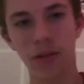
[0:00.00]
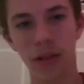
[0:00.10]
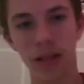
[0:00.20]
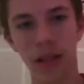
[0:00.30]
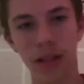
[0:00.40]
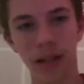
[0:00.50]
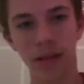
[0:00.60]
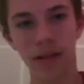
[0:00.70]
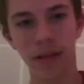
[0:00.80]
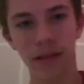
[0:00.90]
We'll cut
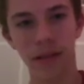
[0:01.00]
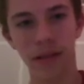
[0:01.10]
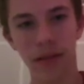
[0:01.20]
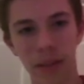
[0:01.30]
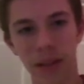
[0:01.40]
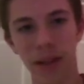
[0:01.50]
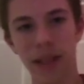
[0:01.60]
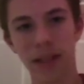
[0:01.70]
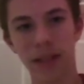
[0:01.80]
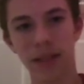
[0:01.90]
it right about
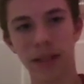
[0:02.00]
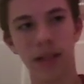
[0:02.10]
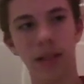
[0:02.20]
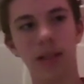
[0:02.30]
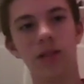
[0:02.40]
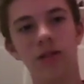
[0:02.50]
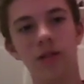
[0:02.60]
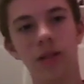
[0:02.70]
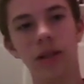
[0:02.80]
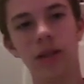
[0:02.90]
this,
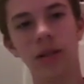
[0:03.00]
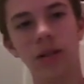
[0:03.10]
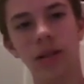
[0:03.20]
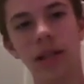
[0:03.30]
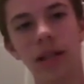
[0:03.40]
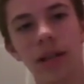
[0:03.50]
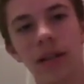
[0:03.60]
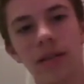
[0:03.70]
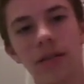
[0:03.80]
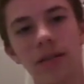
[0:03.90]
drill a hole there,
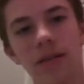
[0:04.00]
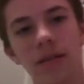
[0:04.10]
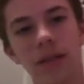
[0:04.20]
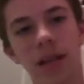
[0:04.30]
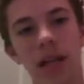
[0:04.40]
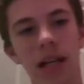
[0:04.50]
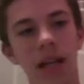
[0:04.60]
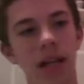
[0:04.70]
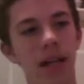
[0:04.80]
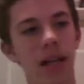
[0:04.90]

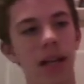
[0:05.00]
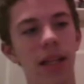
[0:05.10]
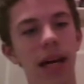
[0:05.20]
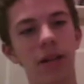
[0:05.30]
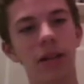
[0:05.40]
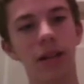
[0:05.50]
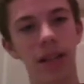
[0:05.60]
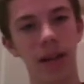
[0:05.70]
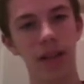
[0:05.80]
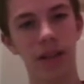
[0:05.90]
and that'll
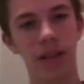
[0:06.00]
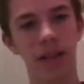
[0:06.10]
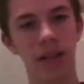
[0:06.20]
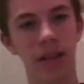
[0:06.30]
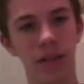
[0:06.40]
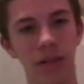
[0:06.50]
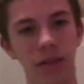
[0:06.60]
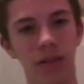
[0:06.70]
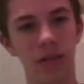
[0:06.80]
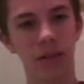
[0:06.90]
allow it to do
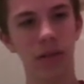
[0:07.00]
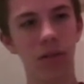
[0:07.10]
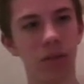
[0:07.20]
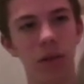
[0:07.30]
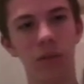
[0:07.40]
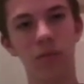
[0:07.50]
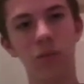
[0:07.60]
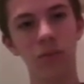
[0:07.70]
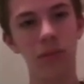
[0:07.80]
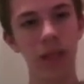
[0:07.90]

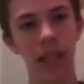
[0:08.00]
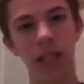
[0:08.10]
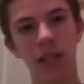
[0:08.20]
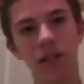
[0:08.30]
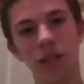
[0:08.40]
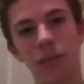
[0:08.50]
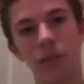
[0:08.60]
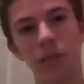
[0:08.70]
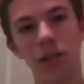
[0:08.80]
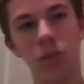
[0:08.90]
and then there's going to be
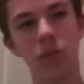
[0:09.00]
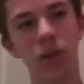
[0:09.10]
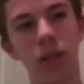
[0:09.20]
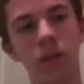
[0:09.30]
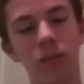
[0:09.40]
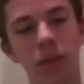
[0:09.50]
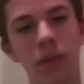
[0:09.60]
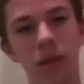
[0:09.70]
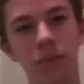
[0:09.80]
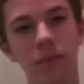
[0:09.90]
a piece of wood,
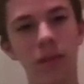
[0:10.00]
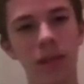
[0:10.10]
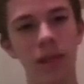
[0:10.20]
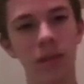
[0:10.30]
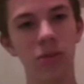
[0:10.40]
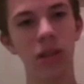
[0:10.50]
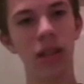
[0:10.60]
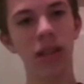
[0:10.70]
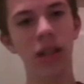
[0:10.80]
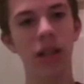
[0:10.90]
probably same
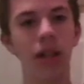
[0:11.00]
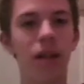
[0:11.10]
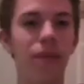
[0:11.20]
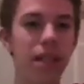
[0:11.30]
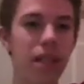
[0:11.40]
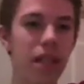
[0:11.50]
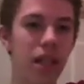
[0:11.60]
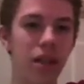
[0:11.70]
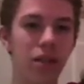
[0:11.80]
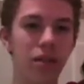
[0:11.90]
wood, that's going
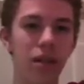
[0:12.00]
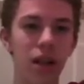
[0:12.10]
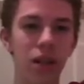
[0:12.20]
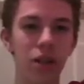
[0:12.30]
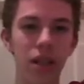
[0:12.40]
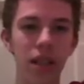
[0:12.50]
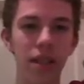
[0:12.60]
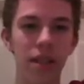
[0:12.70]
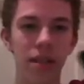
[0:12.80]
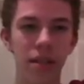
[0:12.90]
to go under it,